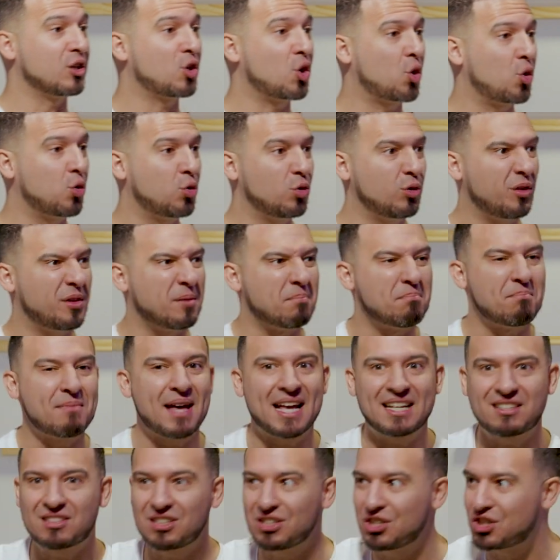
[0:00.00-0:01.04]
and cool, the
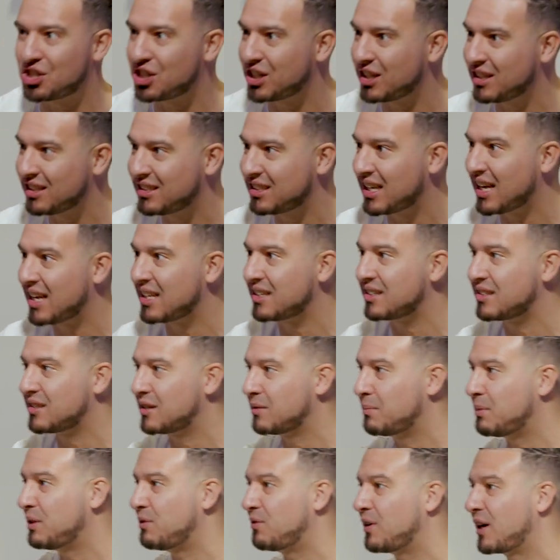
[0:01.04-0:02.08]
messaging tends
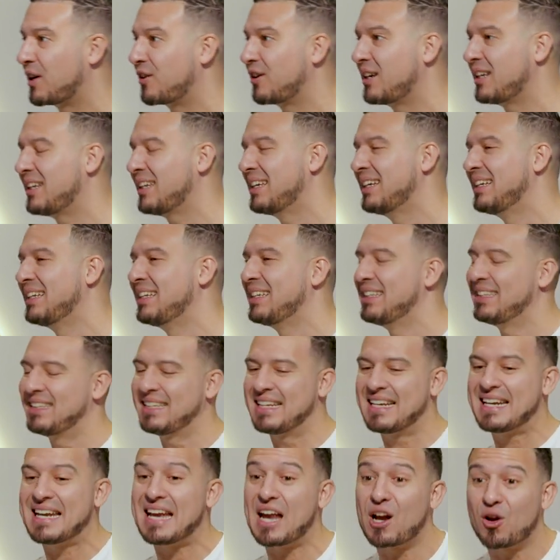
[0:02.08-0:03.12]
to be very
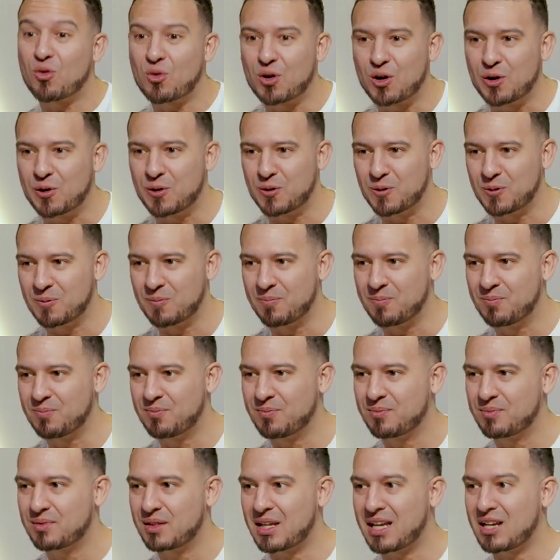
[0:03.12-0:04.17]
narrow
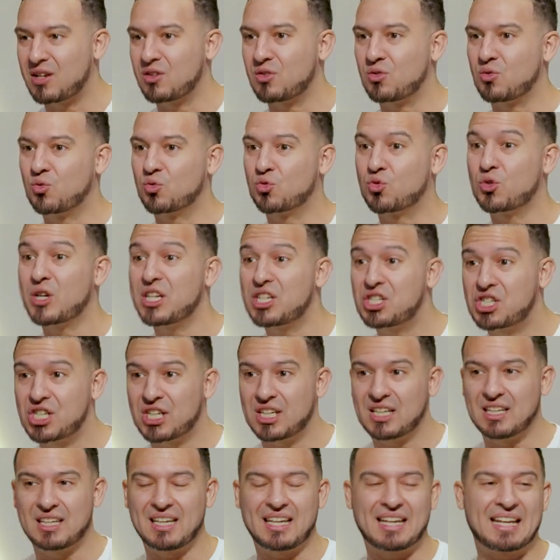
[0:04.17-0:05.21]
and
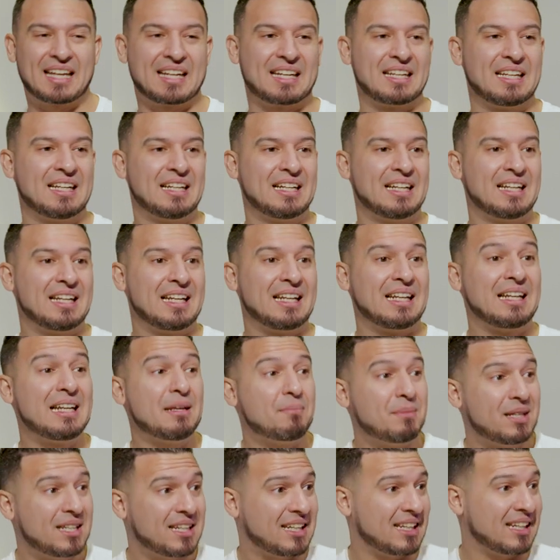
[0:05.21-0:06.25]
rigid and
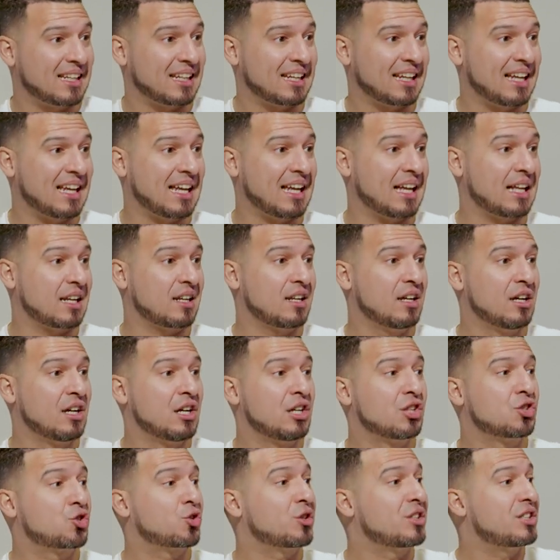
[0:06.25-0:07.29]
limiting and
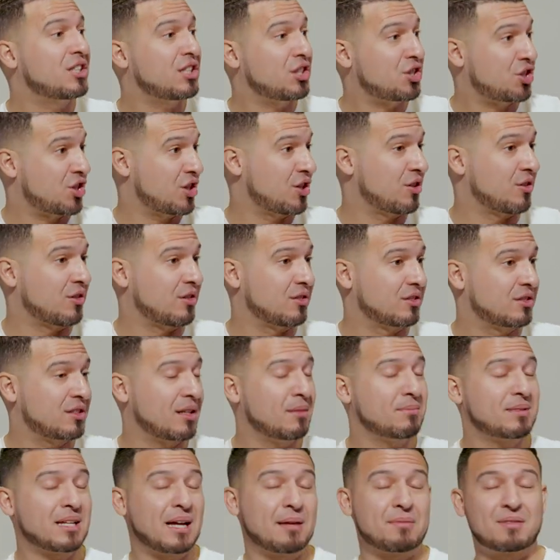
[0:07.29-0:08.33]
traditional,
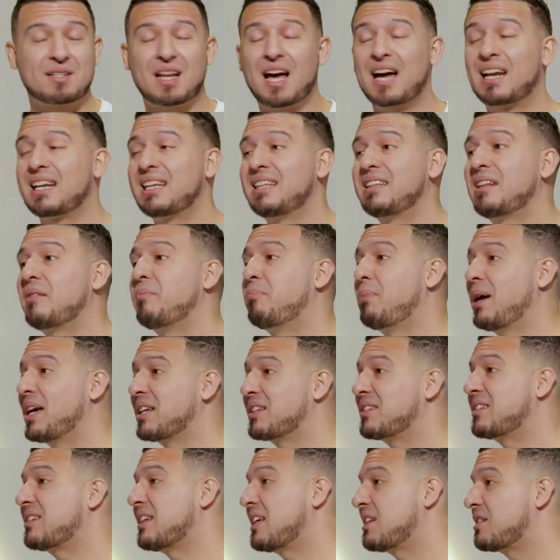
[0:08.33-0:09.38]
sometimes not in the
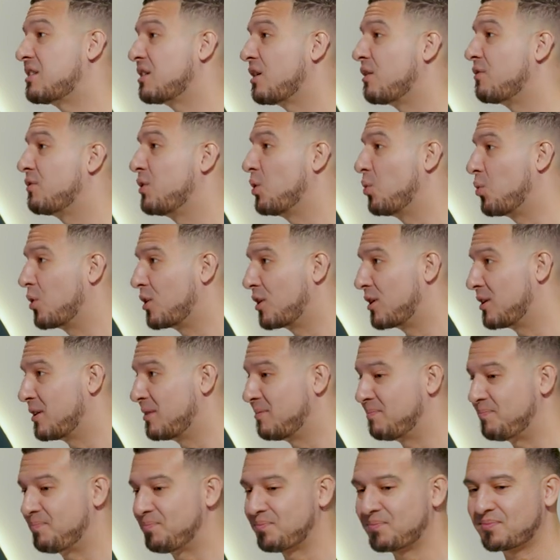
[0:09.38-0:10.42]
best sense of the
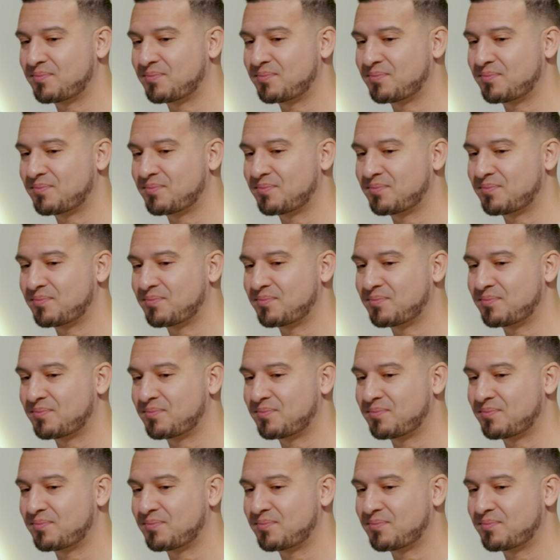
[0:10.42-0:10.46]
word.